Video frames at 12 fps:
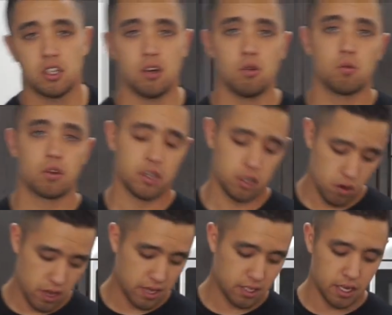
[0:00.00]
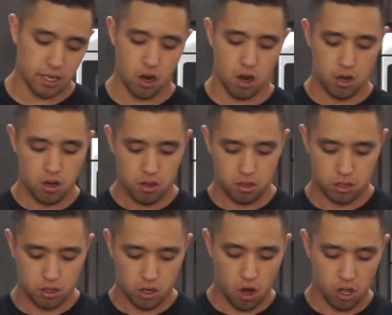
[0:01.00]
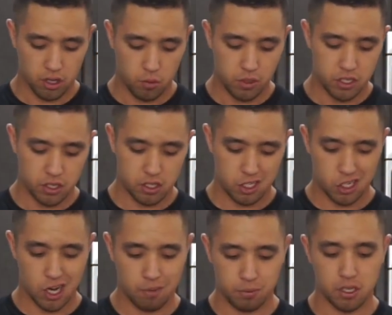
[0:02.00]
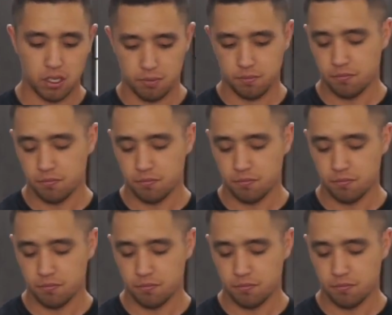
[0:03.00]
So we're going to go ahead and take our garlic we just chopped